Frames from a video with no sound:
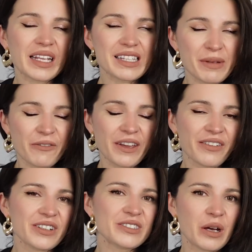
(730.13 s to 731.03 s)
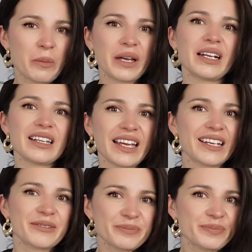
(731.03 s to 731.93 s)
That's my favorite. So I'm
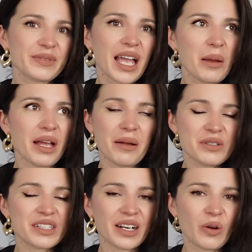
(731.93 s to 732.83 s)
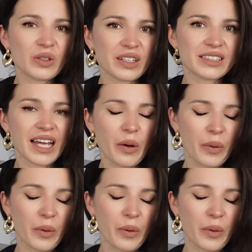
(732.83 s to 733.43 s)
just gonna hold on to that